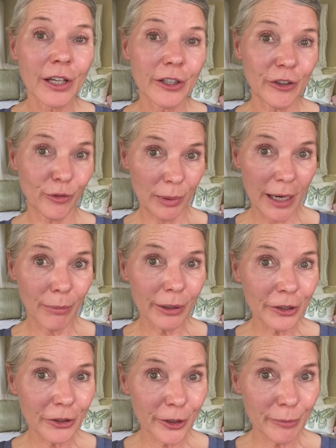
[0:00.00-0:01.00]
You've
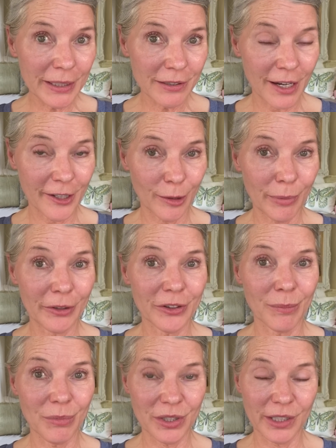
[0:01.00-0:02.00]
probably heard me talk about
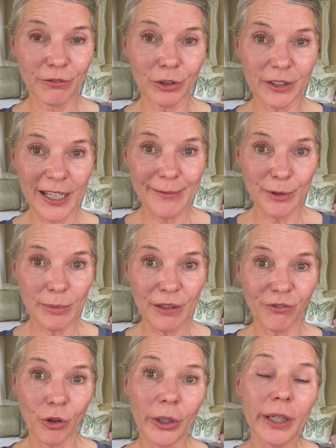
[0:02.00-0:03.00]
them several times
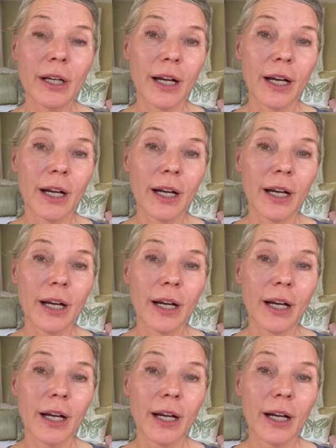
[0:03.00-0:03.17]
before.